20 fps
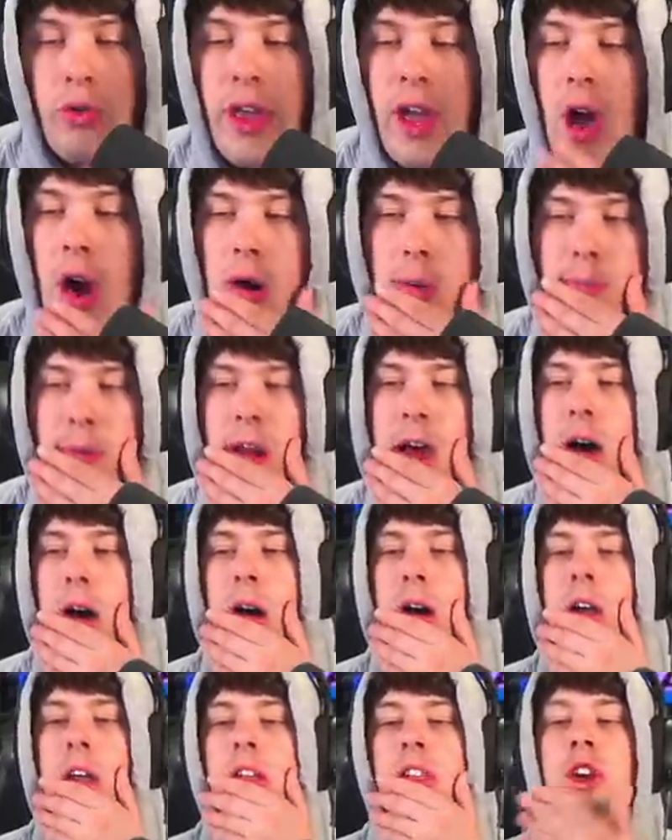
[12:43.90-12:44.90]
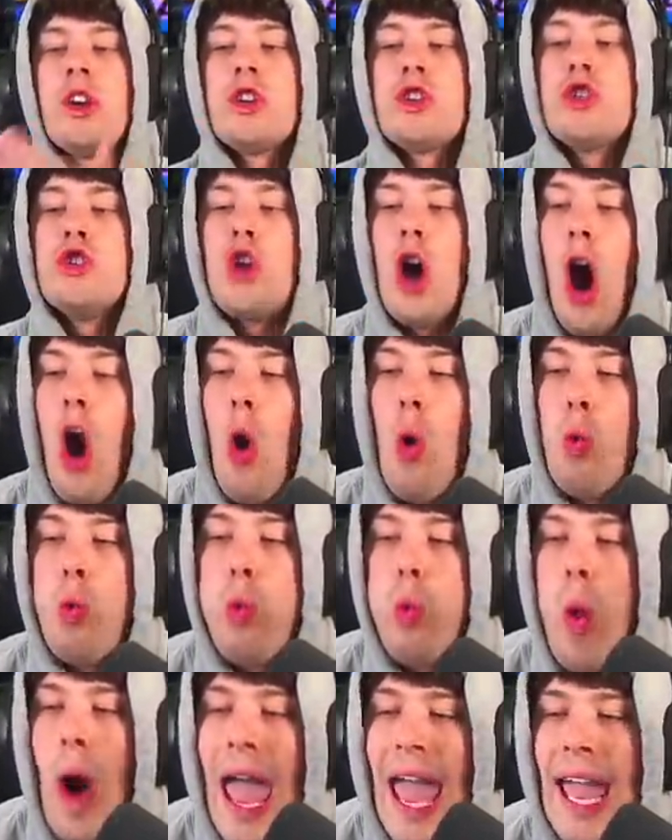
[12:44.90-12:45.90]
only hope, bro. There's no
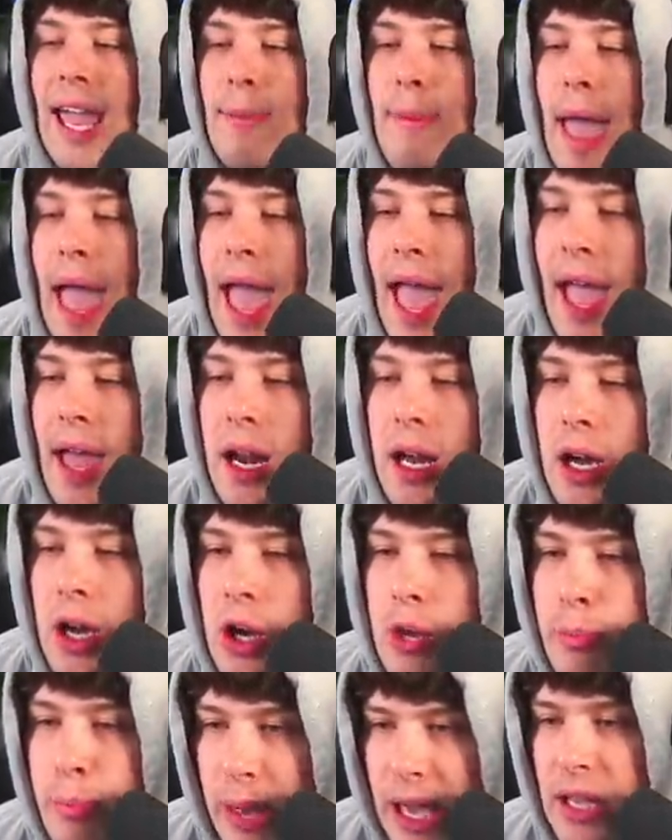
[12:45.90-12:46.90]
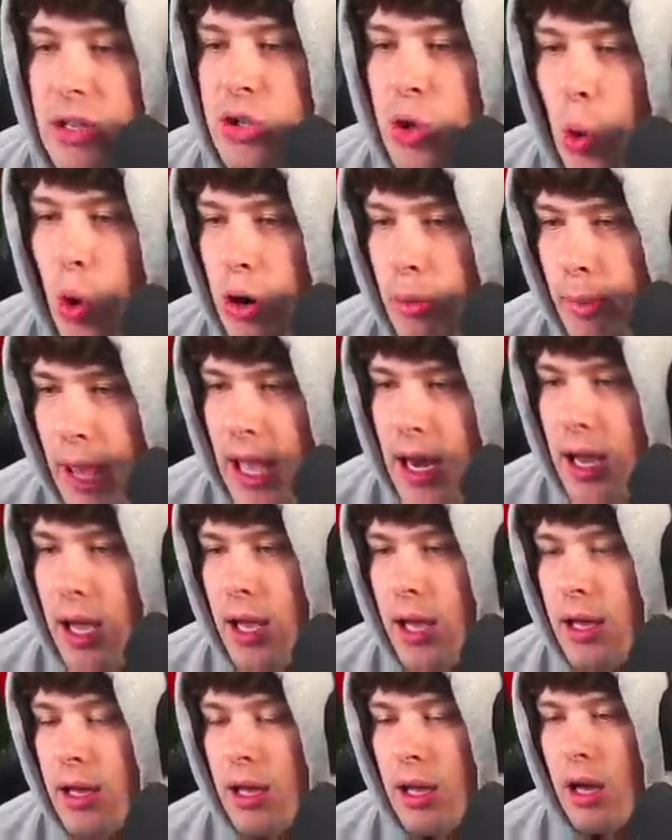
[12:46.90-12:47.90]
way, man. Beat Dortmund.
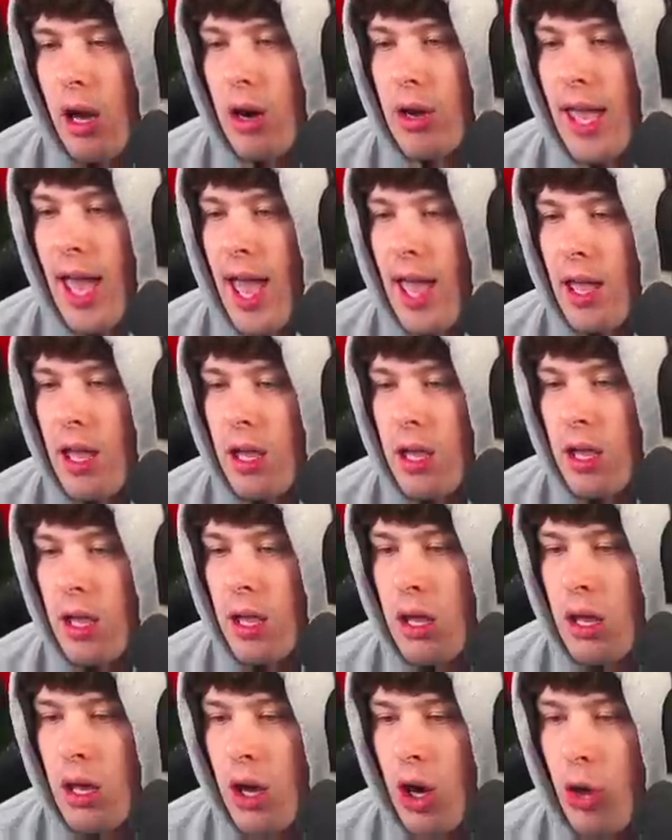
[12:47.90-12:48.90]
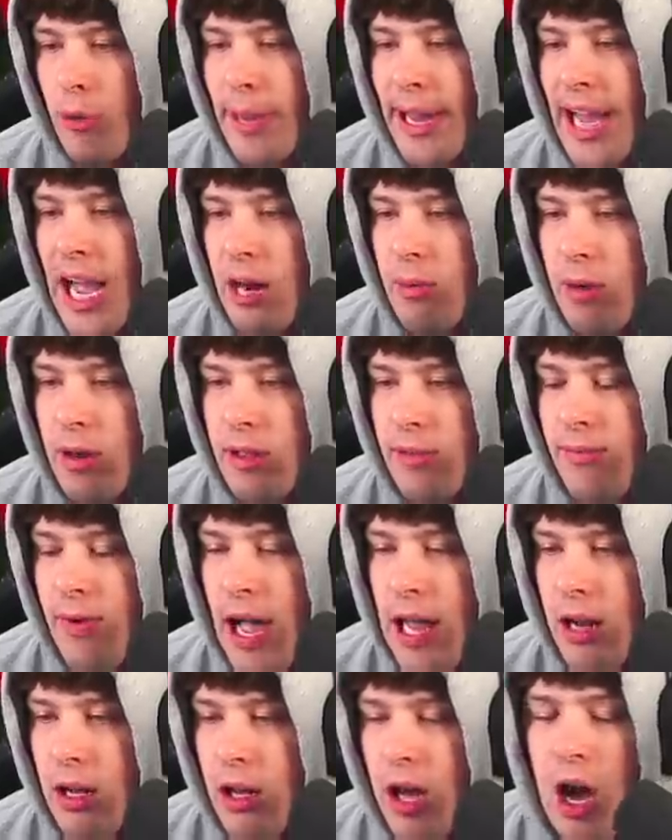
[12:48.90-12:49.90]
Okay. Oh, my God. We're in the
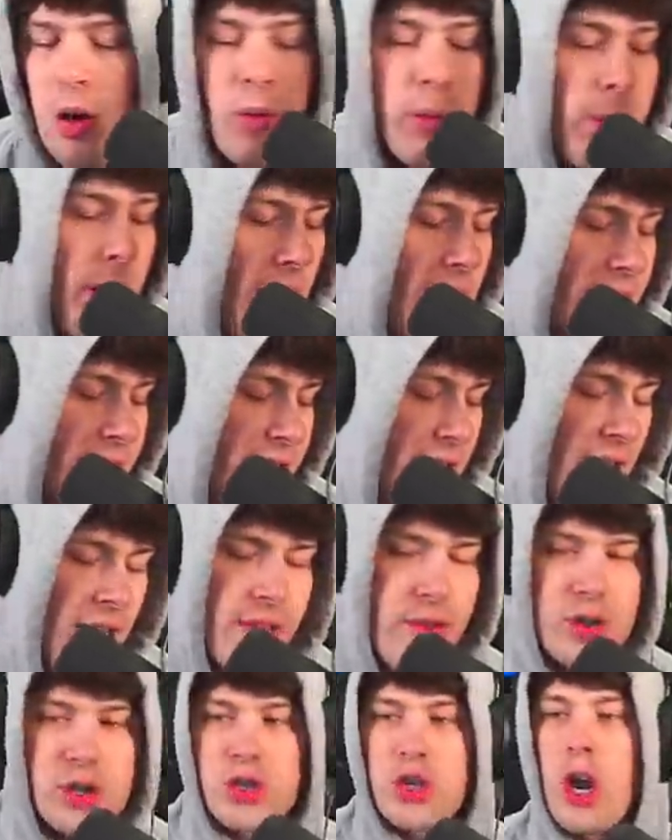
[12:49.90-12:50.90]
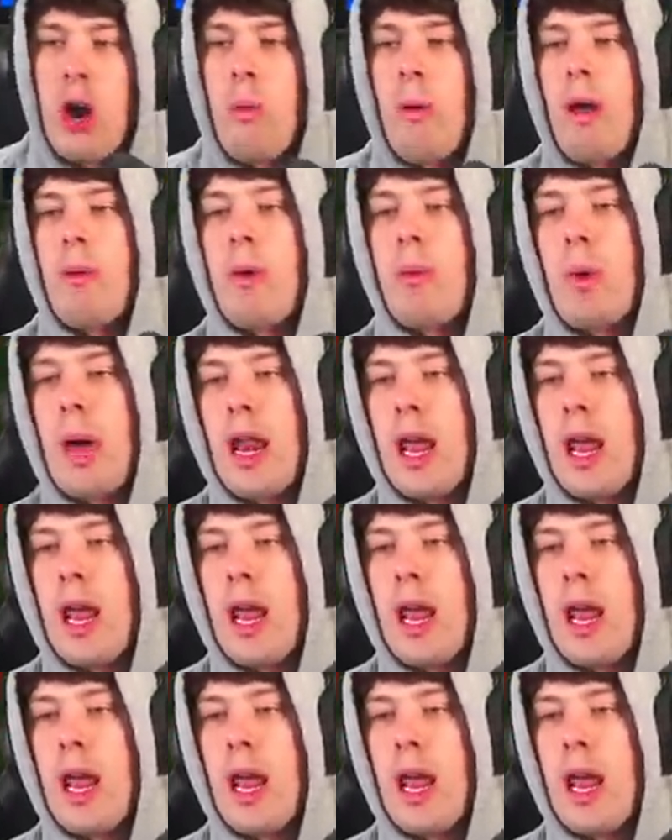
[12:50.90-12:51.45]
final. Oh, we're playing City. There's no way we